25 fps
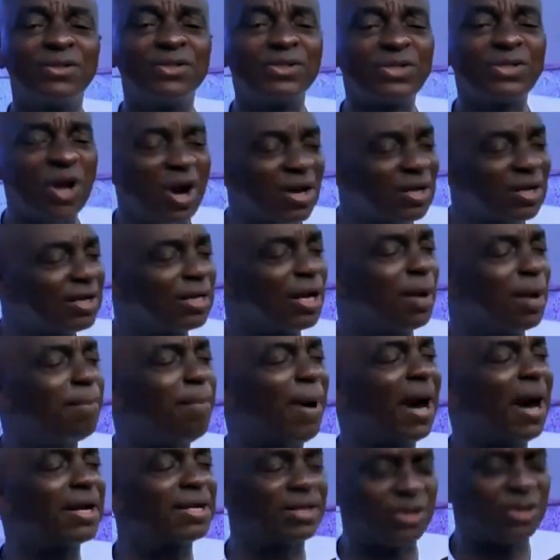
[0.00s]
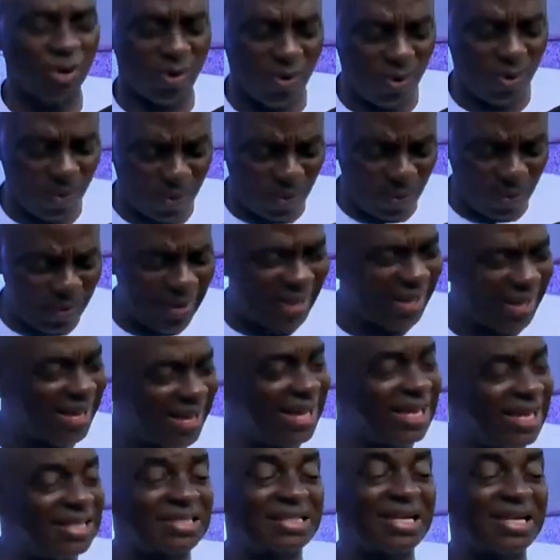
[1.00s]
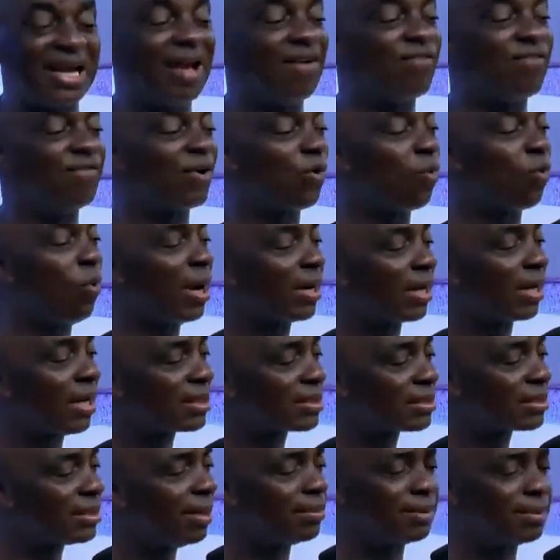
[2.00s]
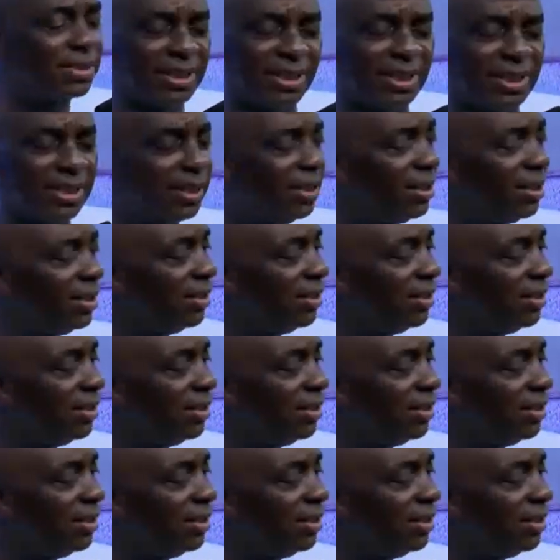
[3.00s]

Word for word: Shut the back door against everyone that steps here.